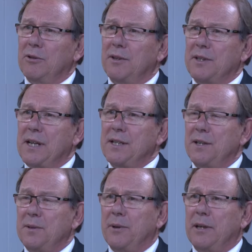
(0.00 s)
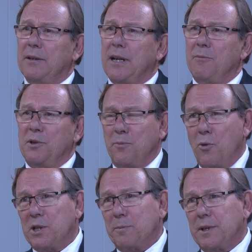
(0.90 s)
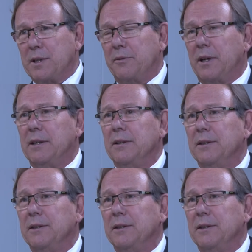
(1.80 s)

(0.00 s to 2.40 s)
diseases, but that was more specific.